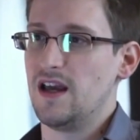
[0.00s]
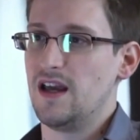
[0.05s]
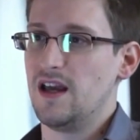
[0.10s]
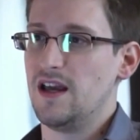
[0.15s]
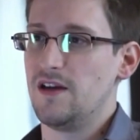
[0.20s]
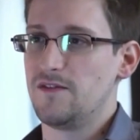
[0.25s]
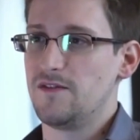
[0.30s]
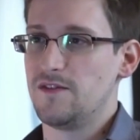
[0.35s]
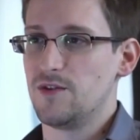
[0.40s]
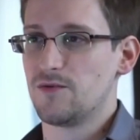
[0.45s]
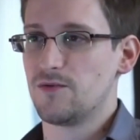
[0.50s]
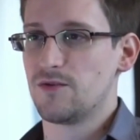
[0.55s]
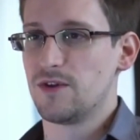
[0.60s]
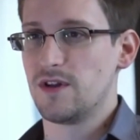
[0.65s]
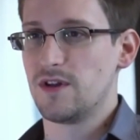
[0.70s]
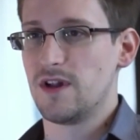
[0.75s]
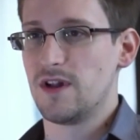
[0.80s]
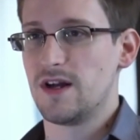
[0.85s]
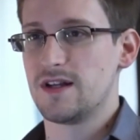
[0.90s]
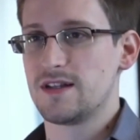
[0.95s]
if you
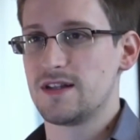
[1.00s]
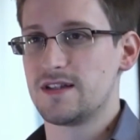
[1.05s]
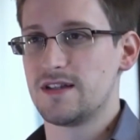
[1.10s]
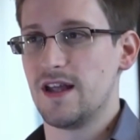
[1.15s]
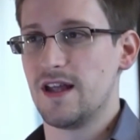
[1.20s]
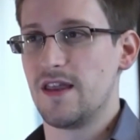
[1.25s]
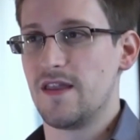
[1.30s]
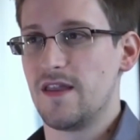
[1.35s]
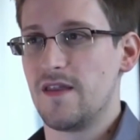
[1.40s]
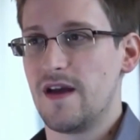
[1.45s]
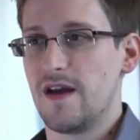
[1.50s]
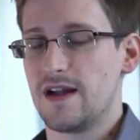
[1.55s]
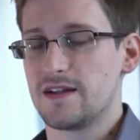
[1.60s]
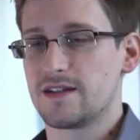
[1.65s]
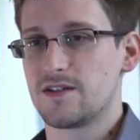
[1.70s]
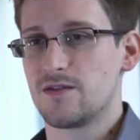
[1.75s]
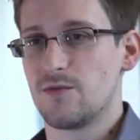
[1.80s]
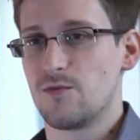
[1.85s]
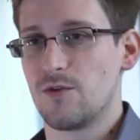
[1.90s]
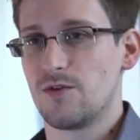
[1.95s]
realize that
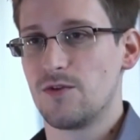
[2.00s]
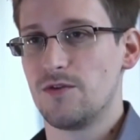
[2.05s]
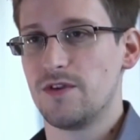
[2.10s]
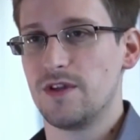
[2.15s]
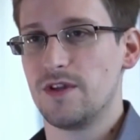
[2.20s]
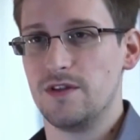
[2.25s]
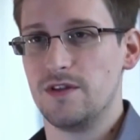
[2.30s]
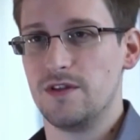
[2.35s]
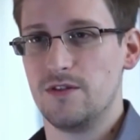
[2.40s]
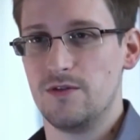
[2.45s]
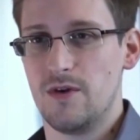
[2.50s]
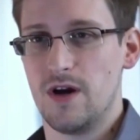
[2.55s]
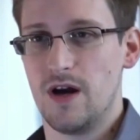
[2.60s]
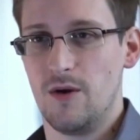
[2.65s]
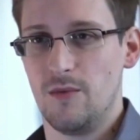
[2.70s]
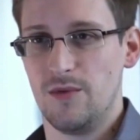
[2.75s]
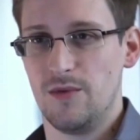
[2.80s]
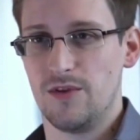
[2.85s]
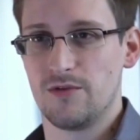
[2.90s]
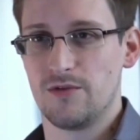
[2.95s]
that's the world that you
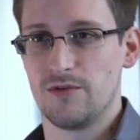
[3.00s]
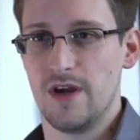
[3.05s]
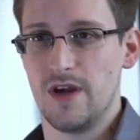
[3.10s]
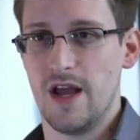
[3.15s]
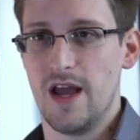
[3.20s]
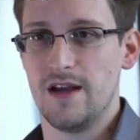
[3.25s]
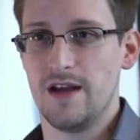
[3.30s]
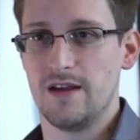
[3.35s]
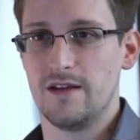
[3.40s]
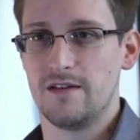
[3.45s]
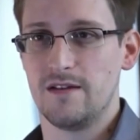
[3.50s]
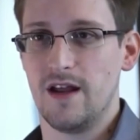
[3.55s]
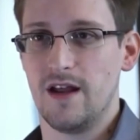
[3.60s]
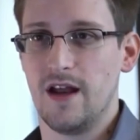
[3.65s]
helped create,